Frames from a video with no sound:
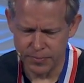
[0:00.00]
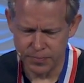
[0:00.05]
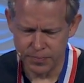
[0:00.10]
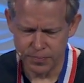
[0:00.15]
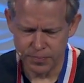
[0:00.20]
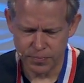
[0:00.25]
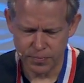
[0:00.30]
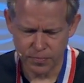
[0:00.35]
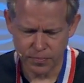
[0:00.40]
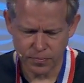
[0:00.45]

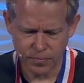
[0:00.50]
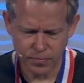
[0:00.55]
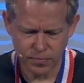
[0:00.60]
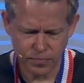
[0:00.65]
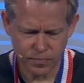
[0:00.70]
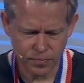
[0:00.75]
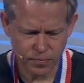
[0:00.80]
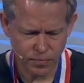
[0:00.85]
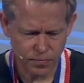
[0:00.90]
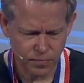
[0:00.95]

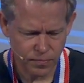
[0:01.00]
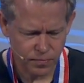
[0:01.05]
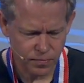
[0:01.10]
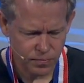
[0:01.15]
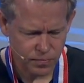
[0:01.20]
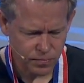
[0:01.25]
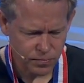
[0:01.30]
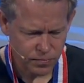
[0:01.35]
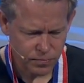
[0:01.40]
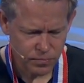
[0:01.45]

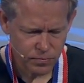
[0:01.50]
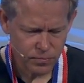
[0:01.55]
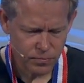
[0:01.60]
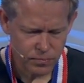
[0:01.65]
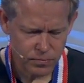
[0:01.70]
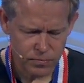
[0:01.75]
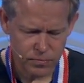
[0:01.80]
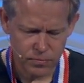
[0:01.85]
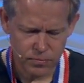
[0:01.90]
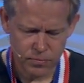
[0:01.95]

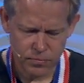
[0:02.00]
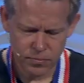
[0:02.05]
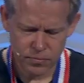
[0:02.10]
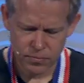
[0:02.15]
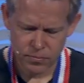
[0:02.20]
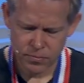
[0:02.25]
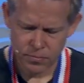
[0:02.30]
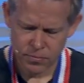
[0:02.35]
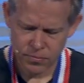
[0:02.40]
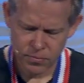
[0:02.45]

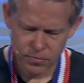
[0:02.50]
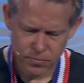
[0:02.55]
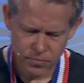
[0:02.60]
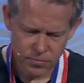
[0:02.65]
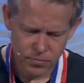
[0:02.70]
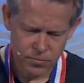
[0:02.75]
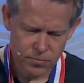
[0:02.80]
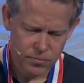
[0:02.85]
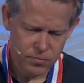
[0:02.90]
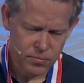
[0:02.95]

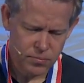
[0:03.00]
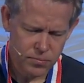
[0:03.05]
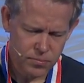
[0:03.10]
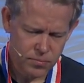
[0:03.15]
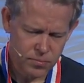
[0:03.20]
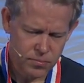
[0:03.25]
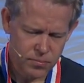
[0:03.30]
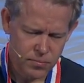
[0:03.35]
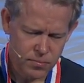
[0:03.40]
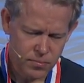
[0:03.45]

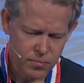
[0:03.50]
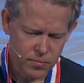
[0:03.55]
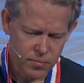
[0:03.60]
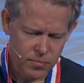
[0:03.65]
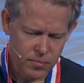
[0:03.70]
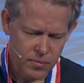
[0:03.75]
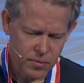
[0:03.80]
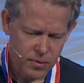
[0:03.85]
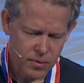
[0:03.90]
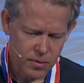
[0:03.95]

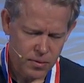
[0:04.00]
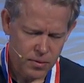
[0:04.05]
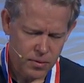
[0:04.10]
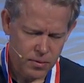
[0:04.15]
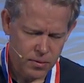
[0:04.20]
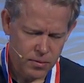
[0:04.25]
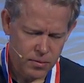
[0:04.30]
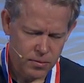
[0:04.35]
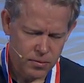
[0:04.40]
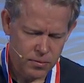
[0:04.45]

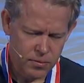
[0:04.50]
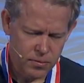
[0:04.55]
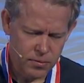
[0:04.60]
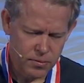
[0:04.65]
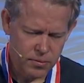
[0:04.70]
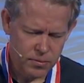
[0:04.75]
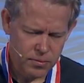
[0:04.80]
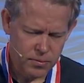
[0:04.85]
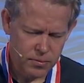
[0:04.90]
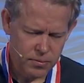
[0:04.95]

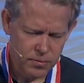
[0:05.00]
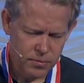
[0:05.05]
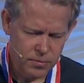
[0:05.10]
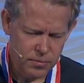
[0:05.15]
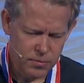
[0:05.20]
Nothing is said.